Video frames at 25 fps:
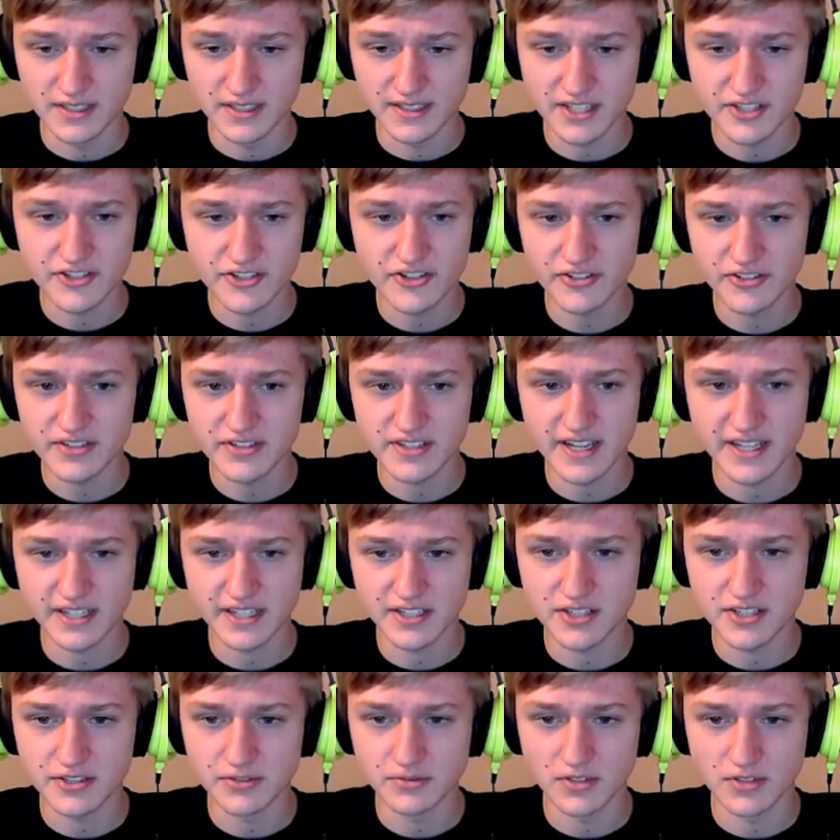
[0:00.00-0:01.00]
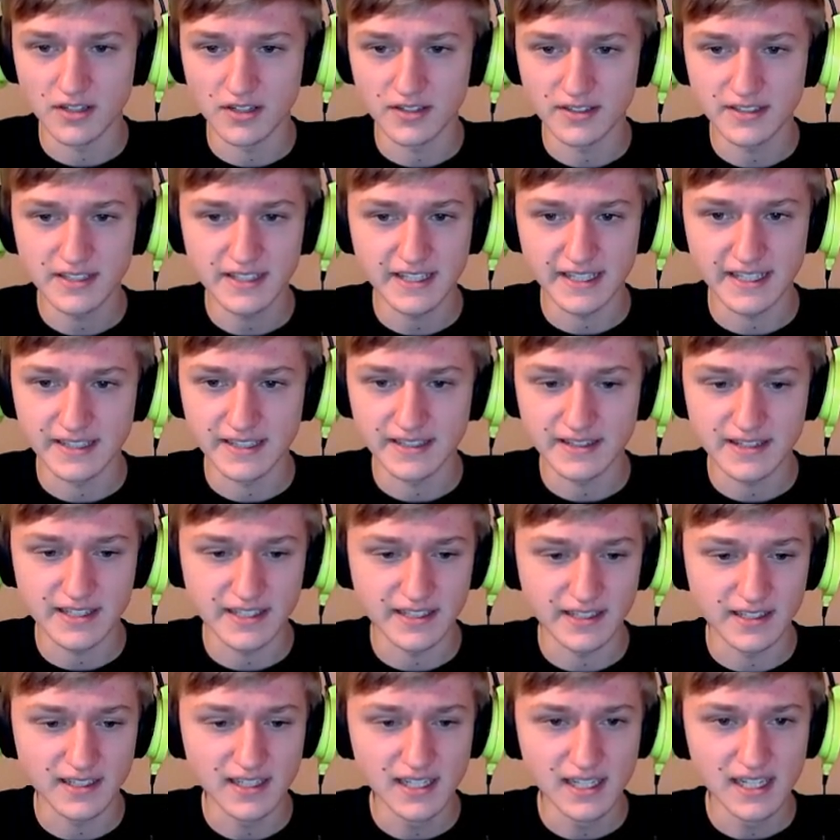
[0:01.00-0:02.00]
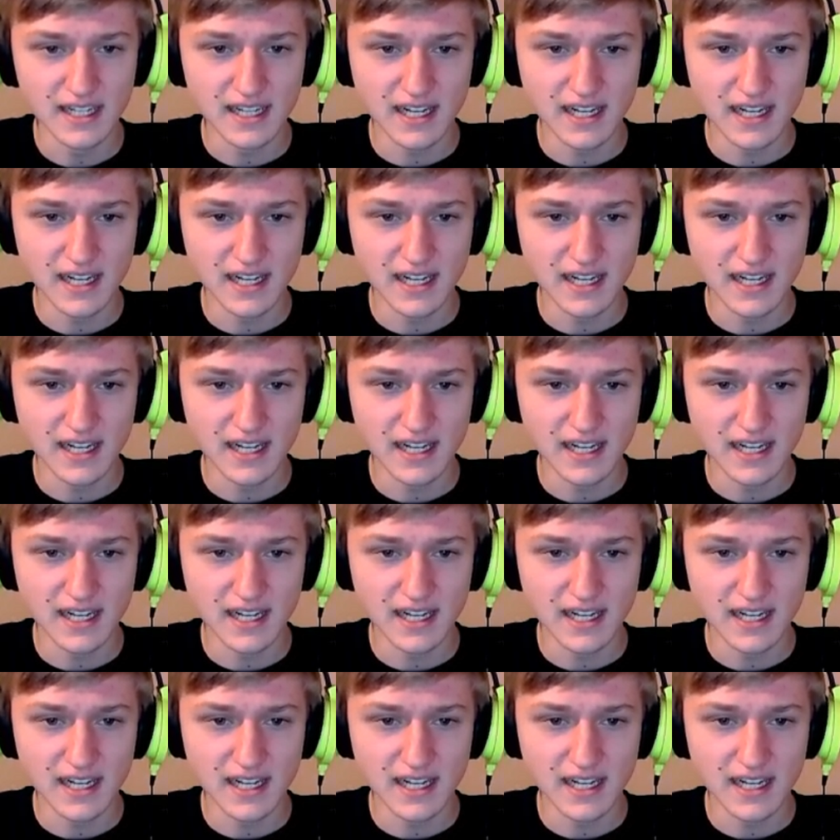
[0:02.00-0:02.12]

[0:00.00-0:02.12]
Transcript: This shouldn't take too long. Yeah, there.